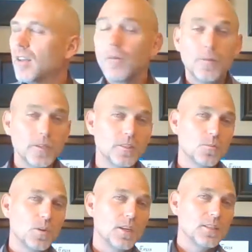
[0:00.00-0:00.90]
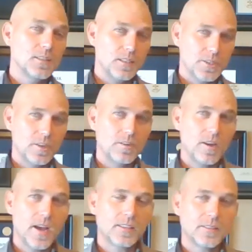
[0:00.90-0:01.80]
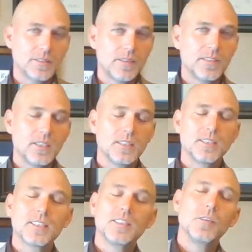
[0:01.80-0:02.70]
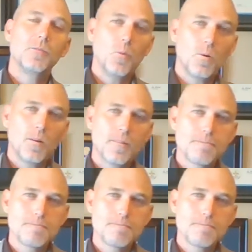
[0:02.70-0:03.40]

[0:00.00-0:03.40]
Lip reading: The first was the Sugar Act of 1764.